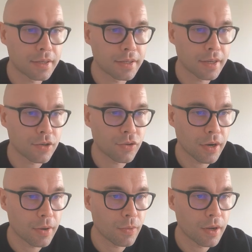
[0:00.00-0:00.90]
is a
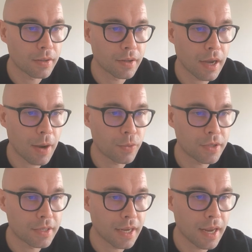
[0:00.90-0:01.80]
tricky one. I would
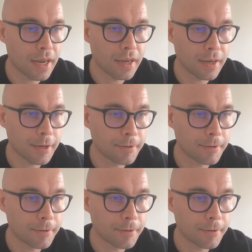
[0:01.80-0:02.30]
say